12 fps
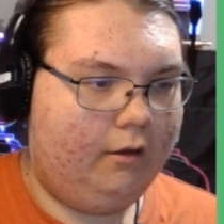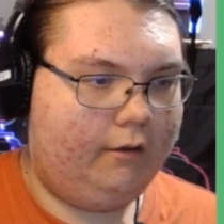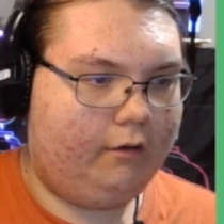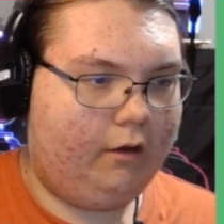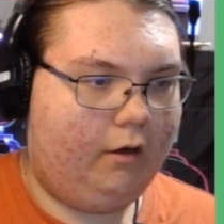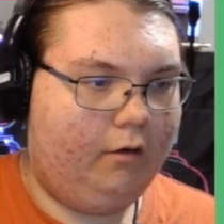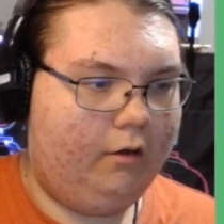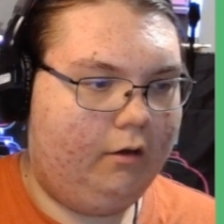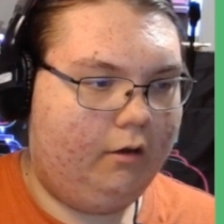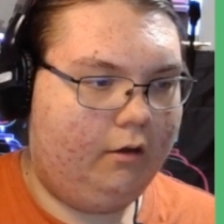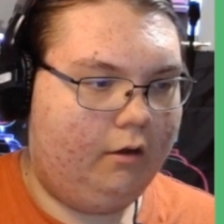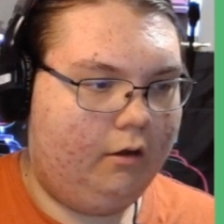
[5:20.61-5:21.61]
Let's go.
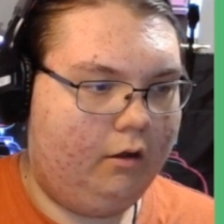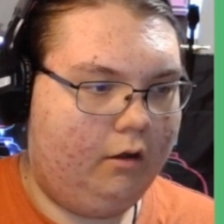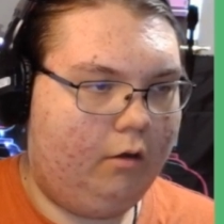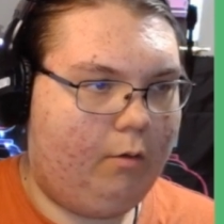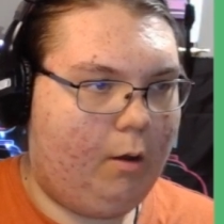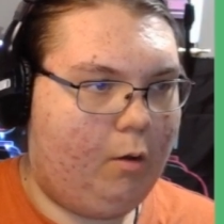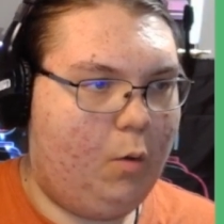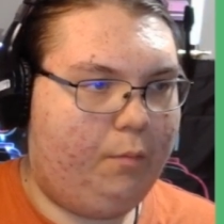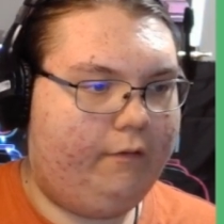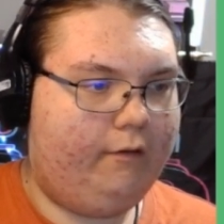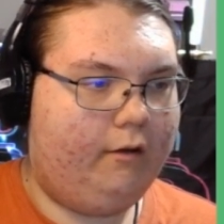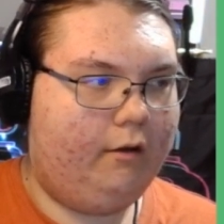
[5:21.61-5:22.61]
Wait.
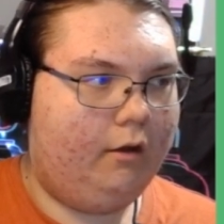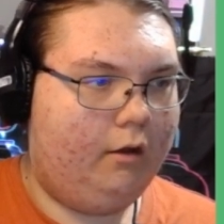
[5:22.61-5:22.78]
Oops.